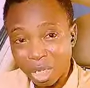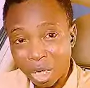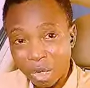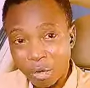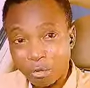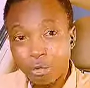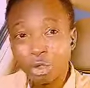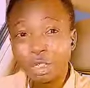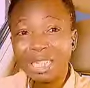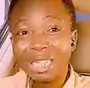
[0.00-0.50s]

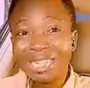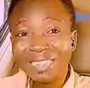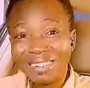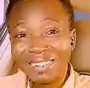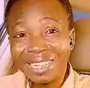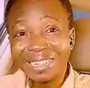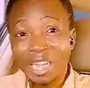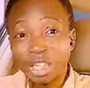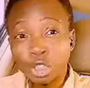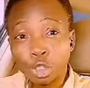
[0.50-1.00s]
for the
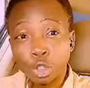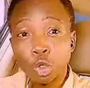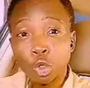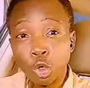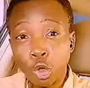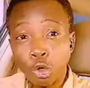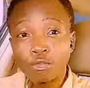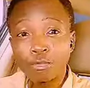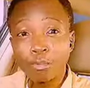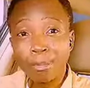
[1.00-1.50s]
greater chunk
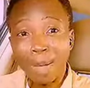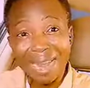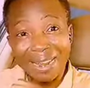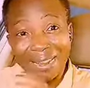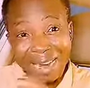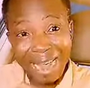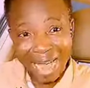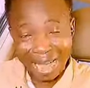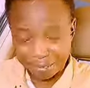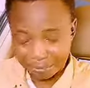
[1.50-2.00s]
of my
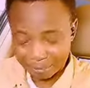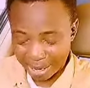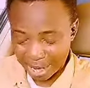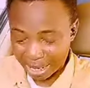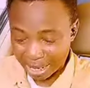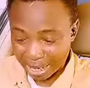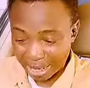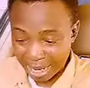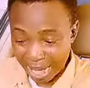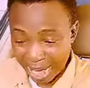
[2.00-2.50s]
life,
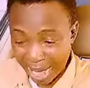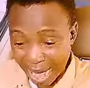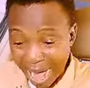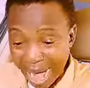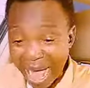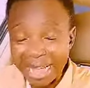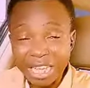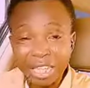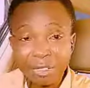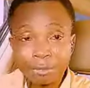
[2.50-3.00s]
and
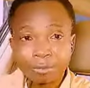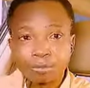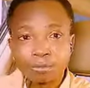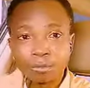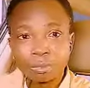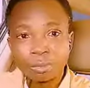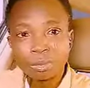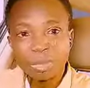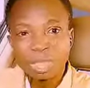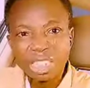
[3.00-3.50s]
I
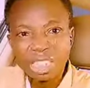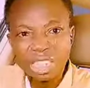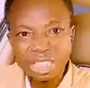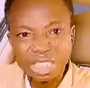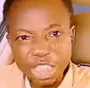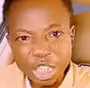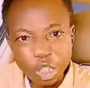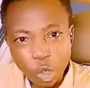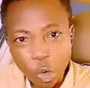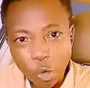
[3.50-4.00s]

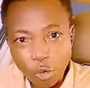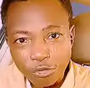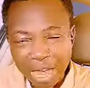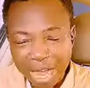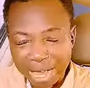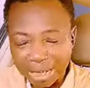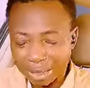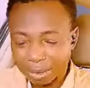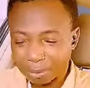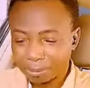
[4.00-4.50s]

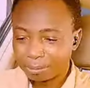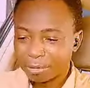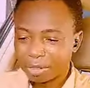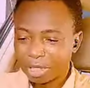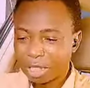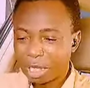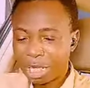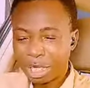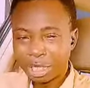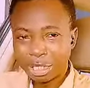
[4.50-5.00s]
discovered
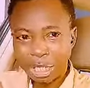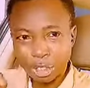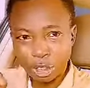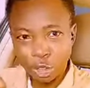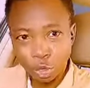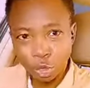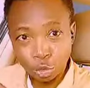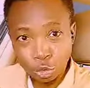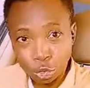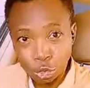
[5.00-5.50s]
the
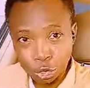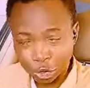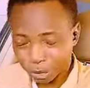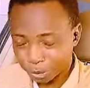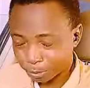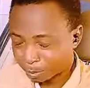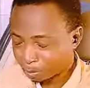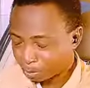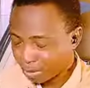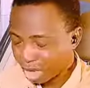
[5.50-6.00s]
solution,
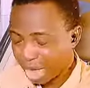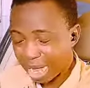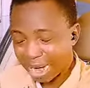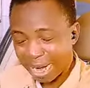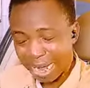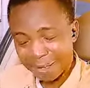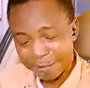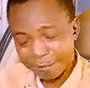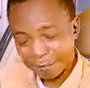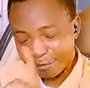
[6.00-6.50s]
and
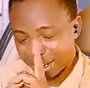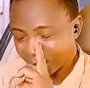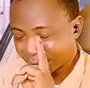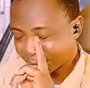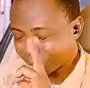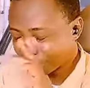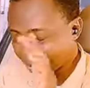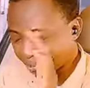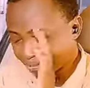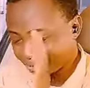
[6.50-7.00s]
I
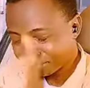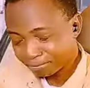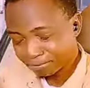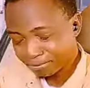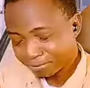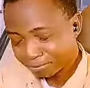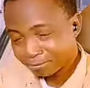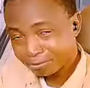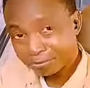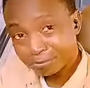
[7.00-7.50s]
felt
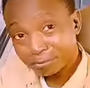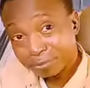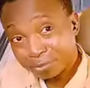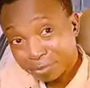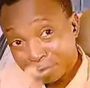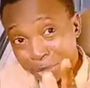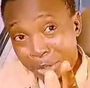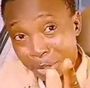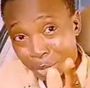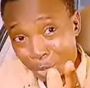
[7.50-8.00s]

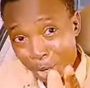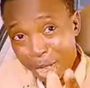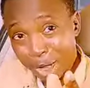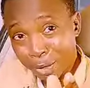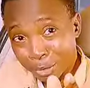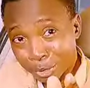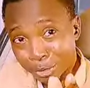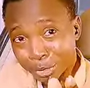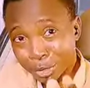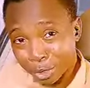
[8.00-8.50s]
we are
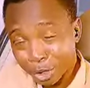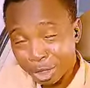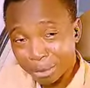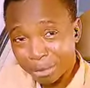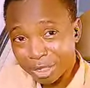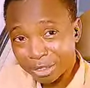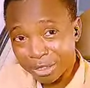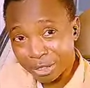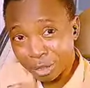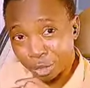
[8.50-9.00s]
going to talk
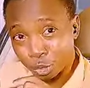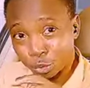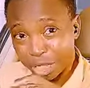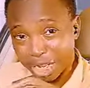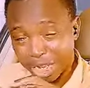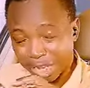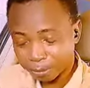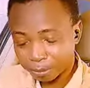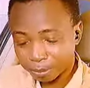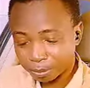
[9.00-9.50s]
about this today.
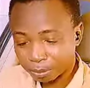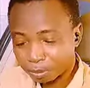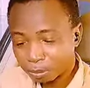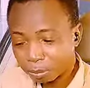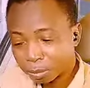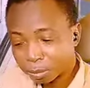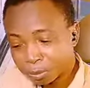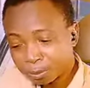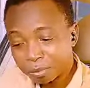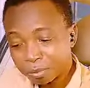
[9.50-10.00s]

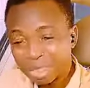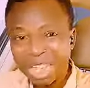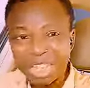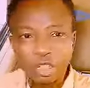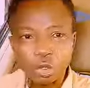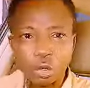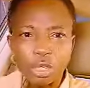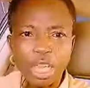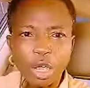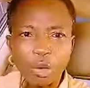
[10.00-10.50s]
And
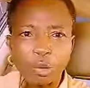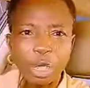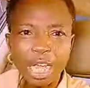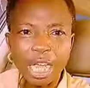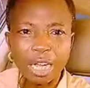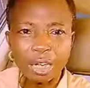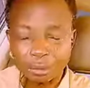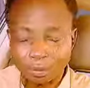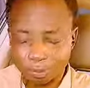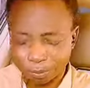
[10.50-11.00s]
so here we
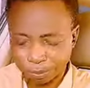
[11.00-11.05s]
are.